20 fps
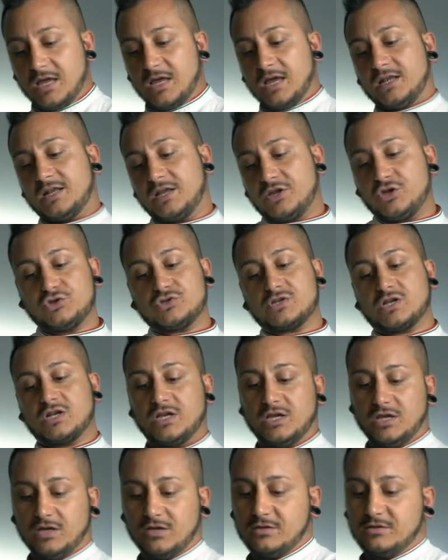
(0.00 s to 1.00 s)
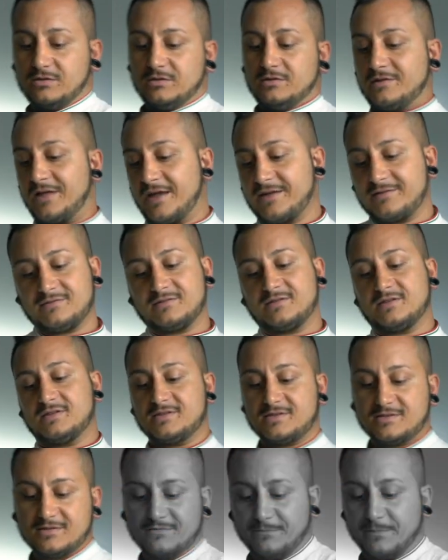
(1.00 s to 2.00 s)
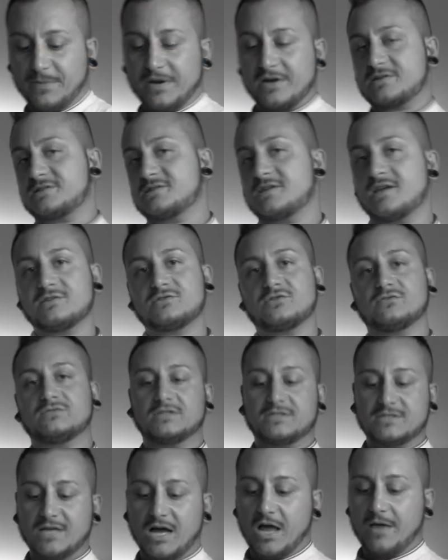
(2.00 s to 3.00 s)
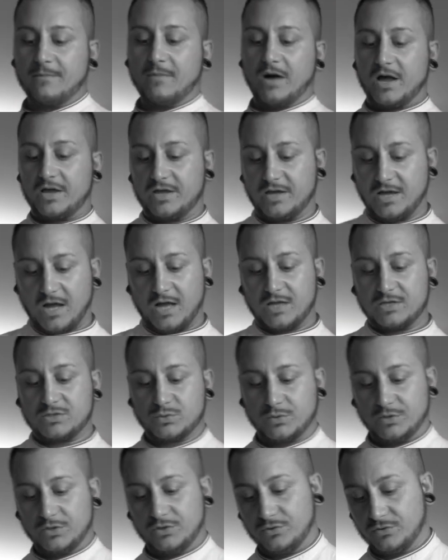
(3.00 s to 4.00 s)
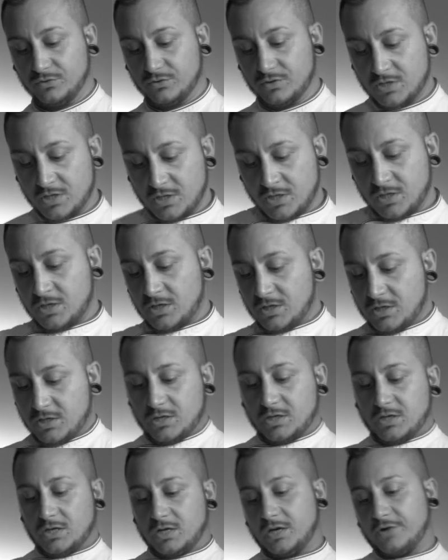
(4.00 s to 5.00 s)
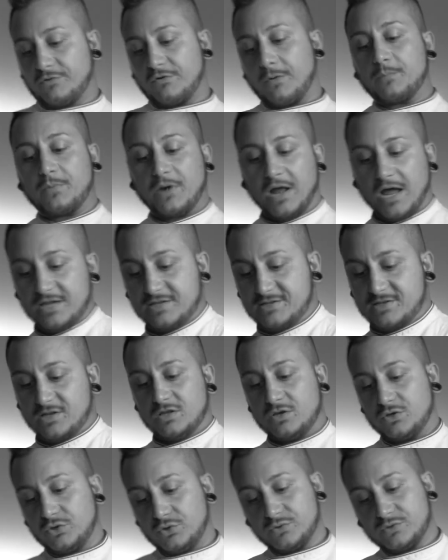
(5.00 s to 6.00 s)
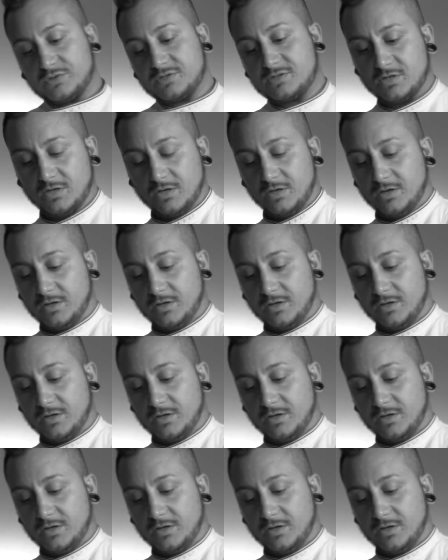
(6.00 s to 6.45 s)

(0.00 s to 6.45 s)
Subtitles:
and I usually 90% of the time I answer you. I reply, so they use